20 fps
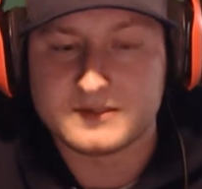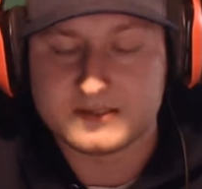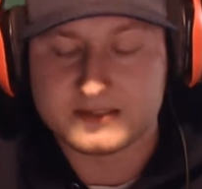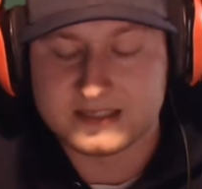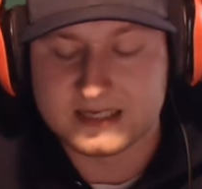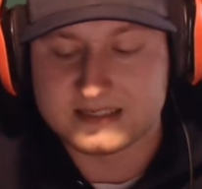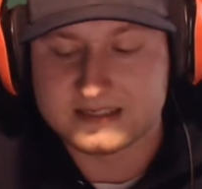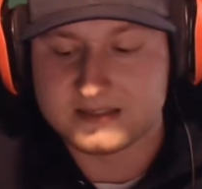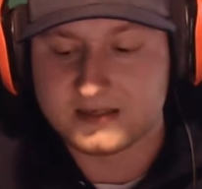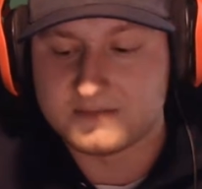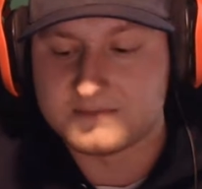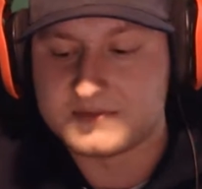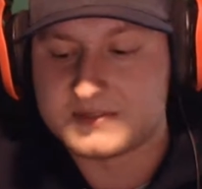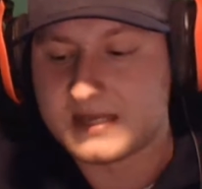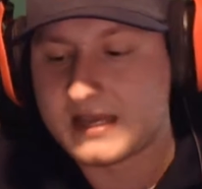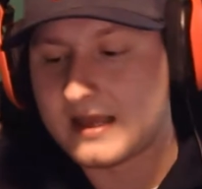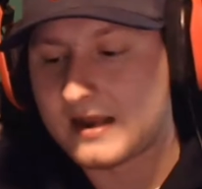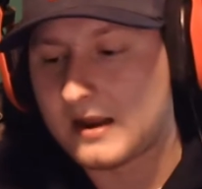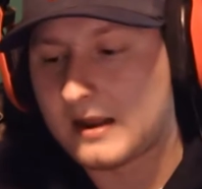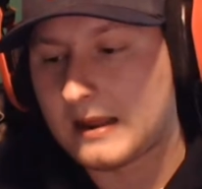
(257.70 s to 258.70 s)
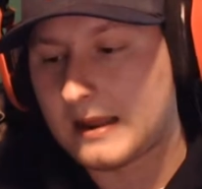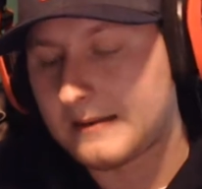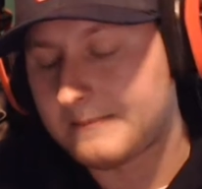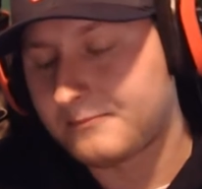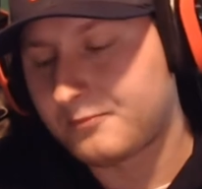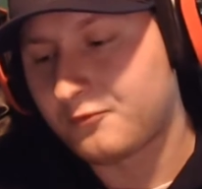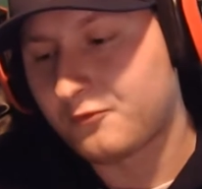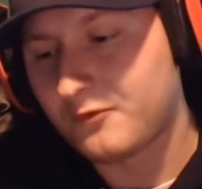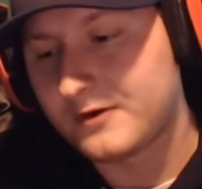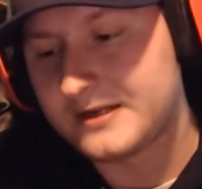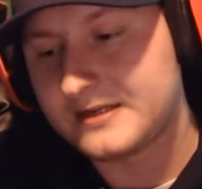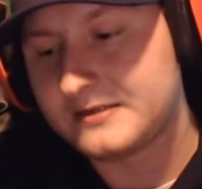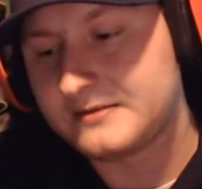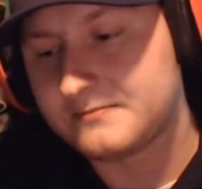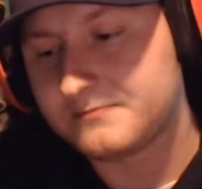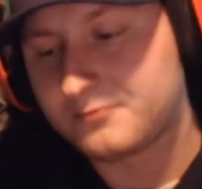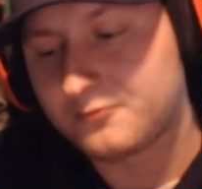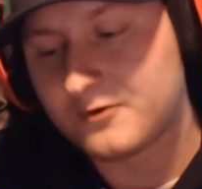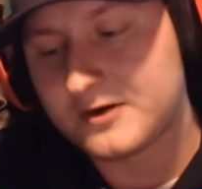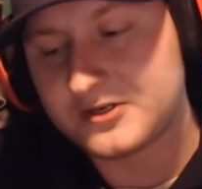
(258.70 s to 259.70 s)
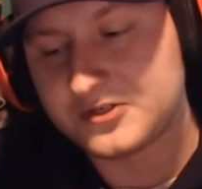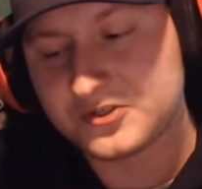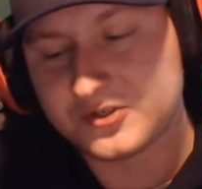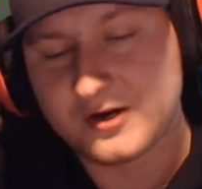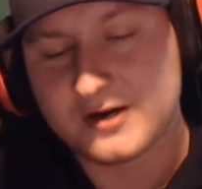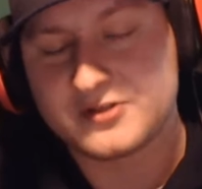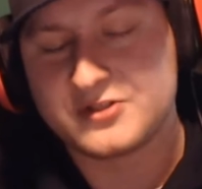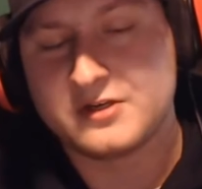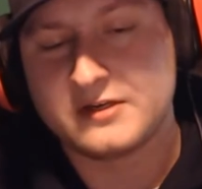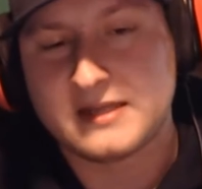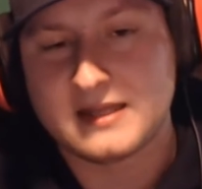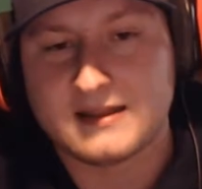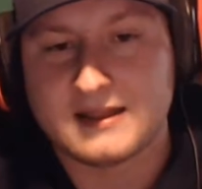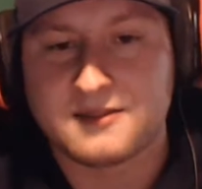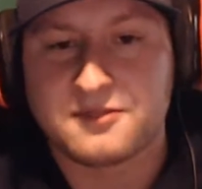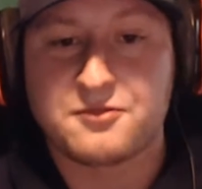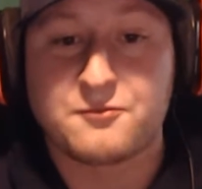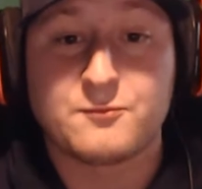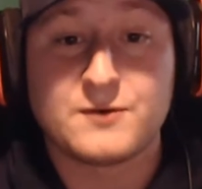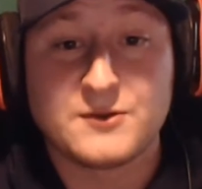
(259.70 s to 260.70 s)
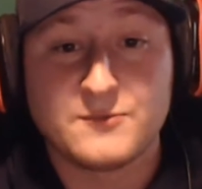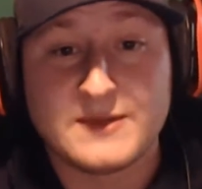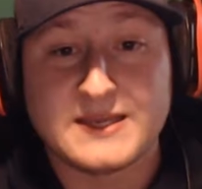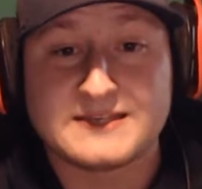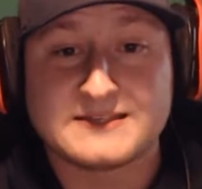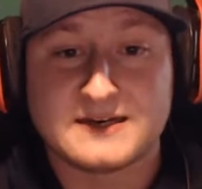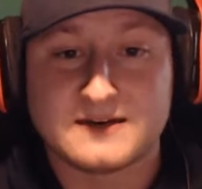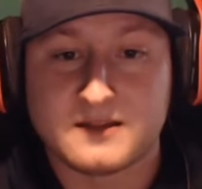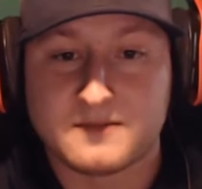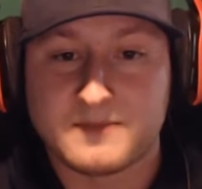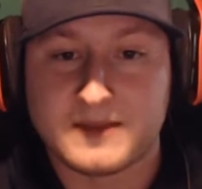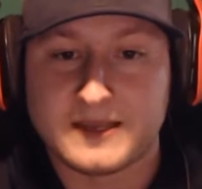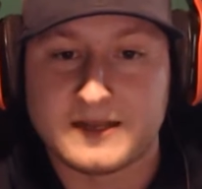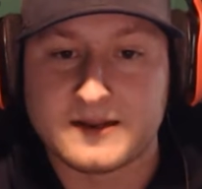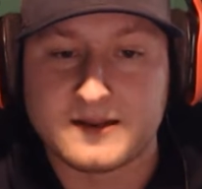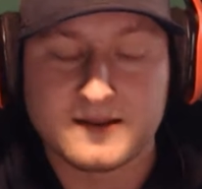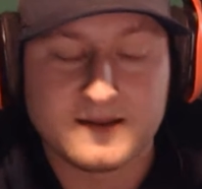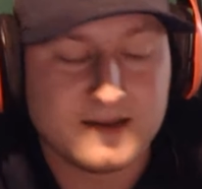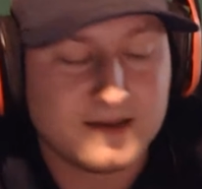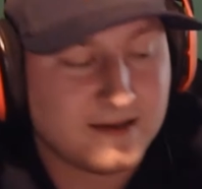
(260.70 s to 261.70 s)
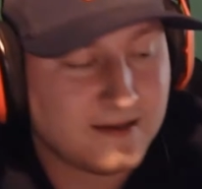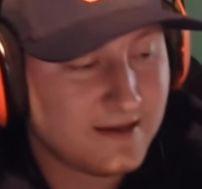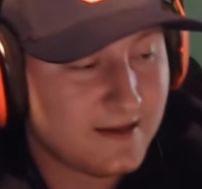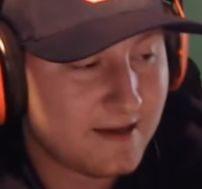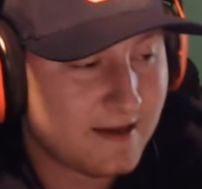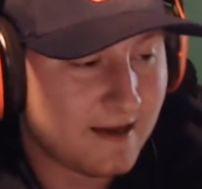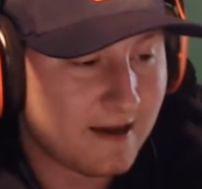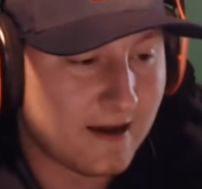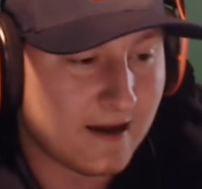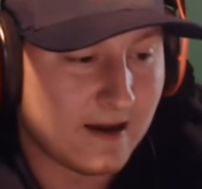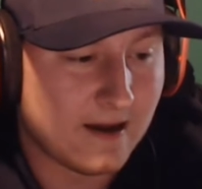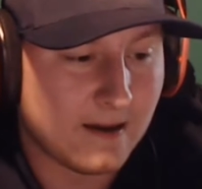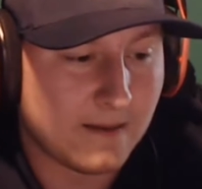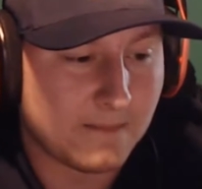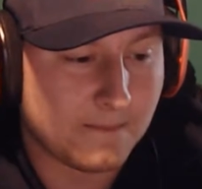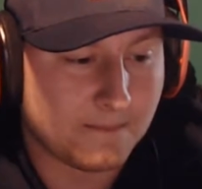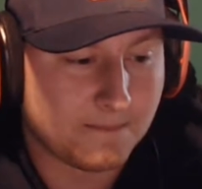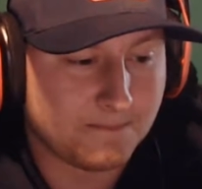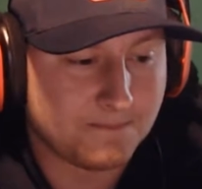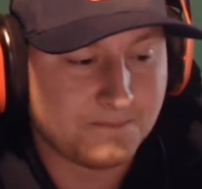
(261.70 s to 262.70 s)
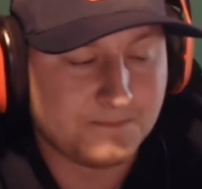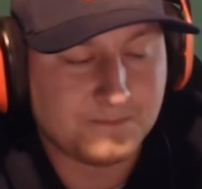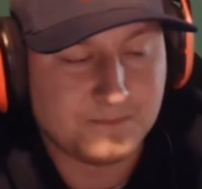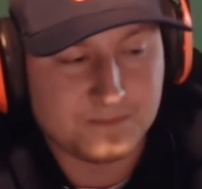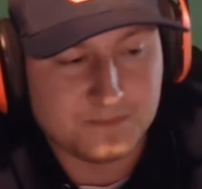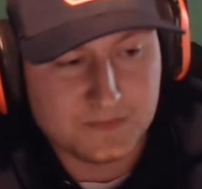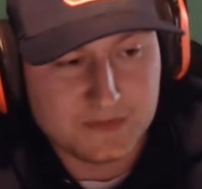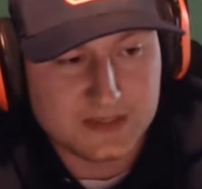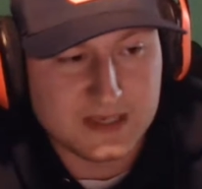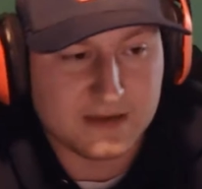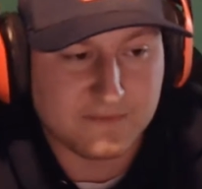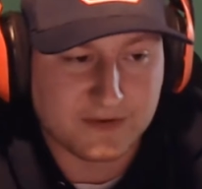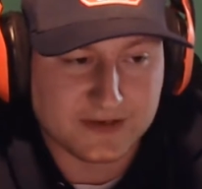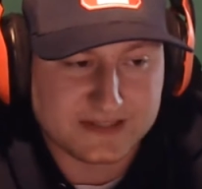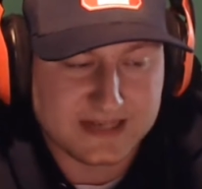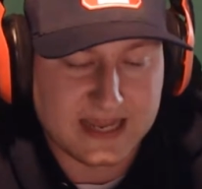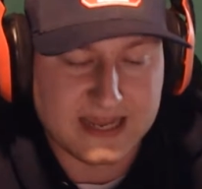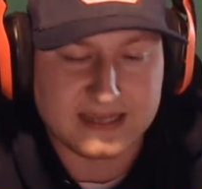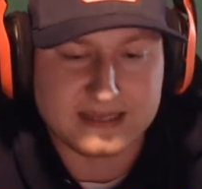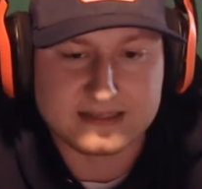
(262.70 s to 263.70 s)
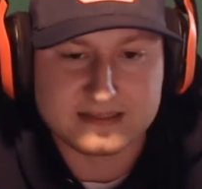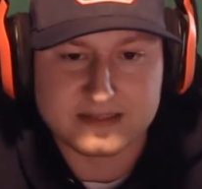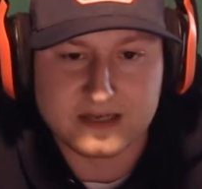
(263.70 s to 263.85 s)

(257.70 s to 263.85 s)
systems, and I'm pretty, pretty sure I should get like three weeks out of the beta um, give or take.